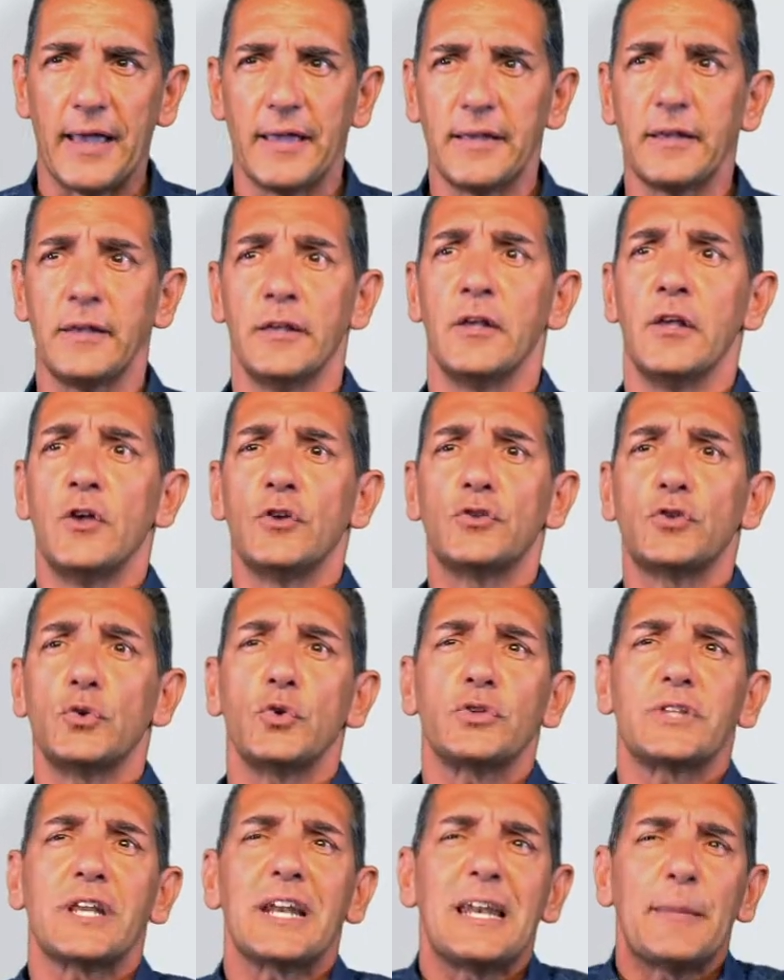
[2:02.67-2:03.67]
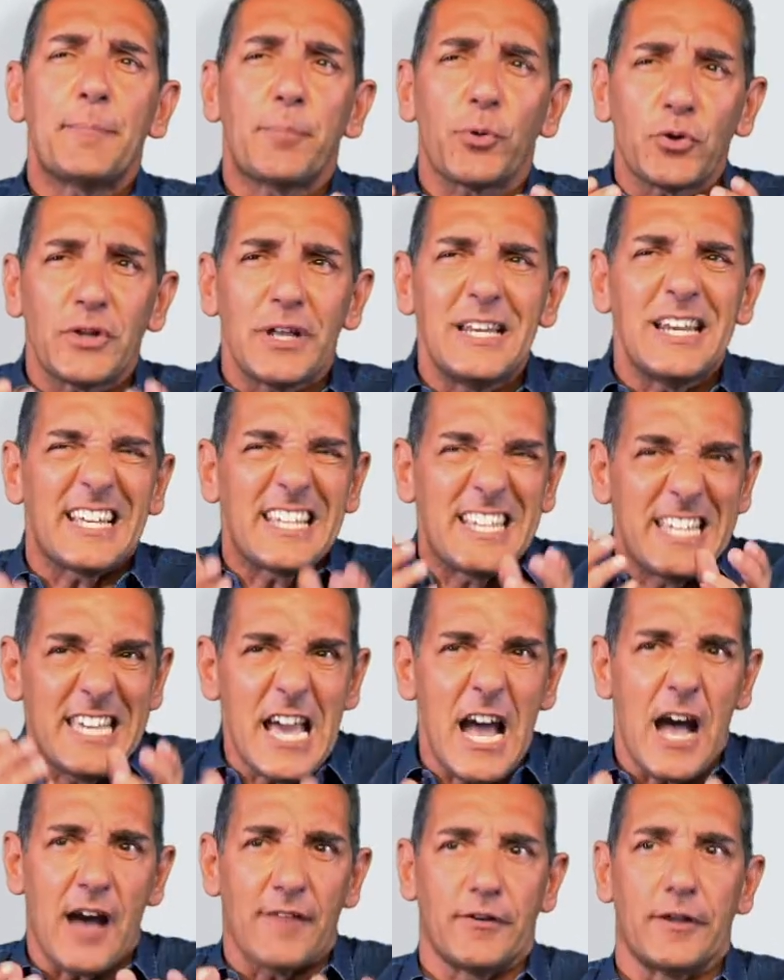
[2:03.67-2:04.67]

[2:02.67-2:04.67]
spike proteins are crucial